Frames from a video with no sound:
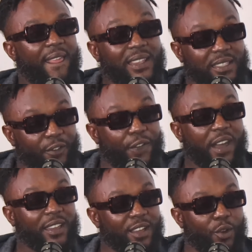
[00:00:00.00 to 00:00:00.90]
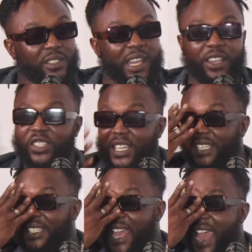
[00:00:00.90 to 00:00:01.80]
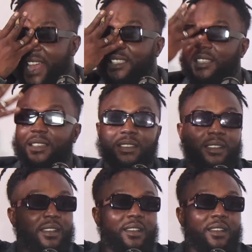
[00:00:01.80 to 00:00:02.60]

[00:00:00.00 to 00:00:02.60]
It's the fucking cosign. She signed to